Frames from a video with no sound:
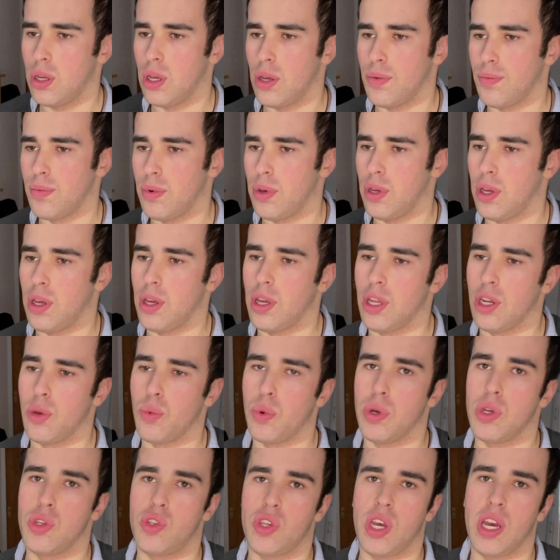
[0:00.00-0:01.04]
But
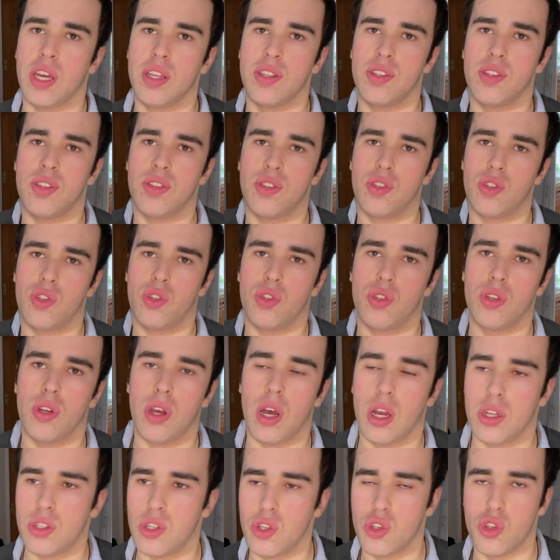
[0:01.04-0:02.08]
anyways, I,
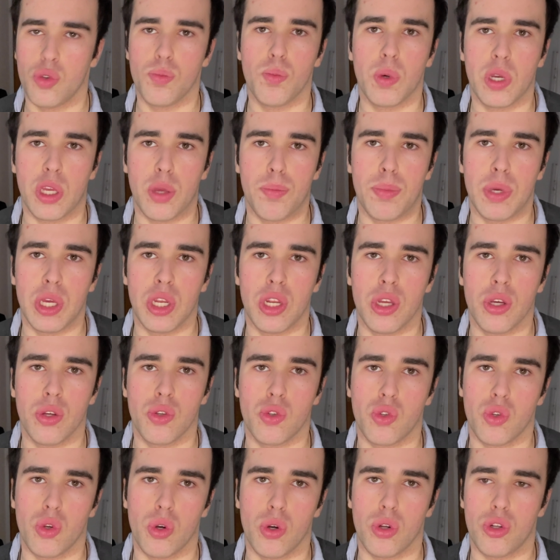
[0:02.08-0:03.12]
I did some Wikipedia
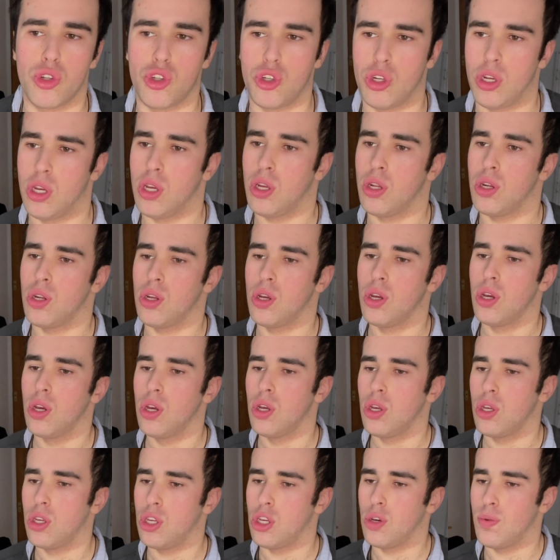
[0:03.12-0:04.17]
search and
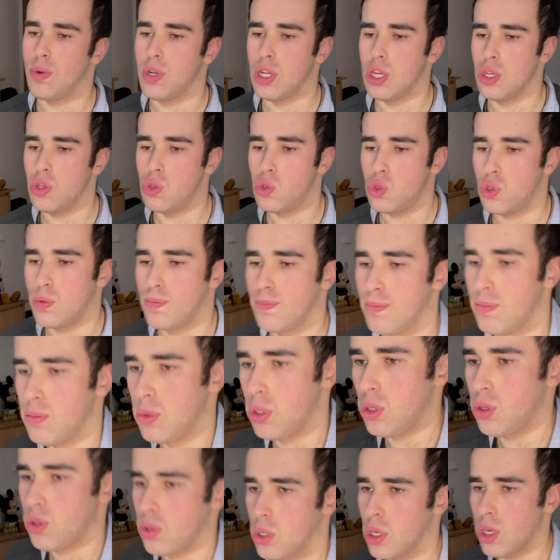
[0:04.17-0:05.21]
here it is.
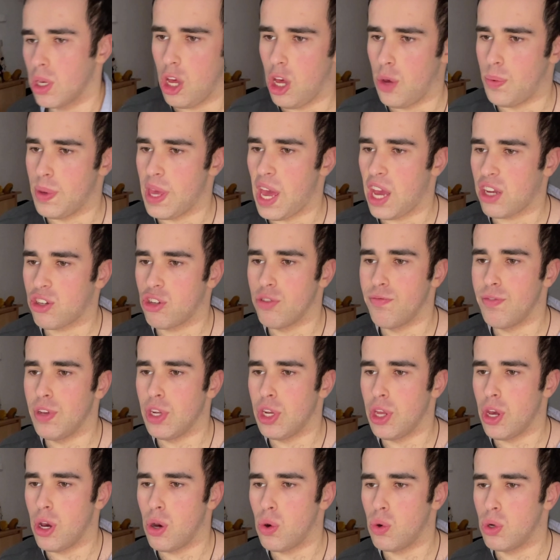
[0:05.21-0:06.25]
A reaction
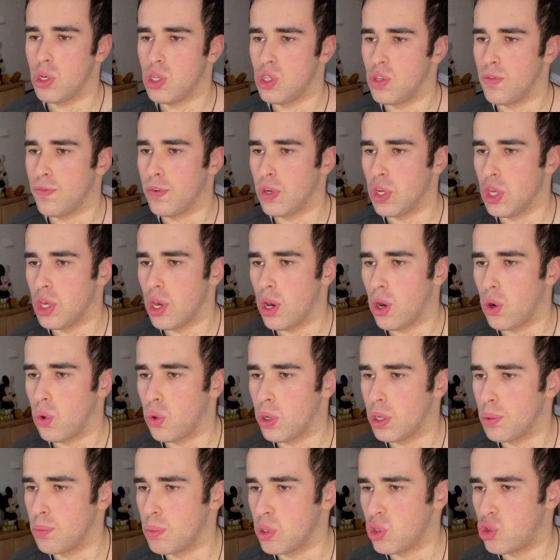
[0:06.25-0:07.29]
video is a video
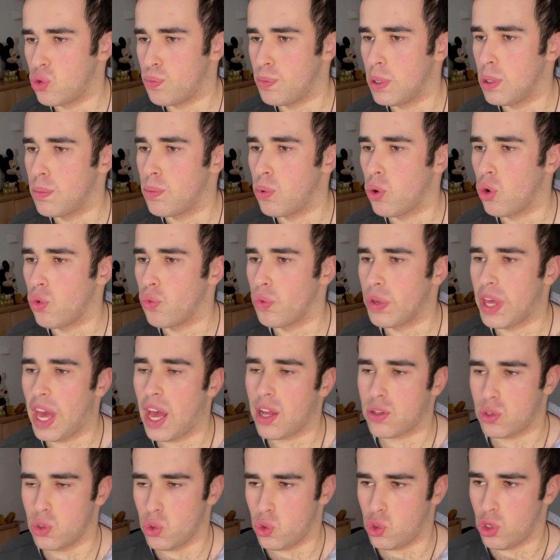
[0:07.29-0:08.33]
in which people
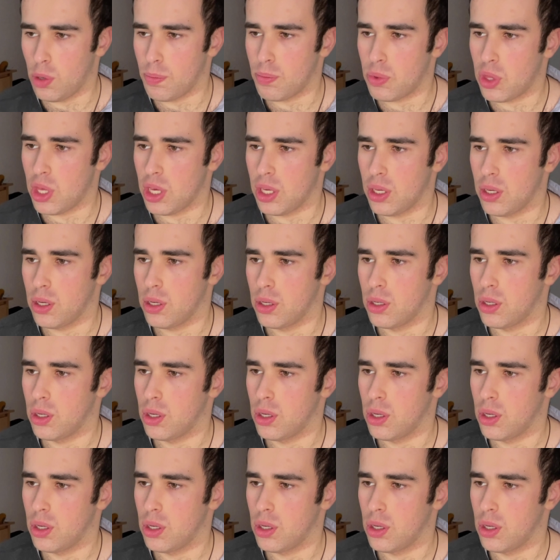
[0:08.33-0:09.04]
react to something,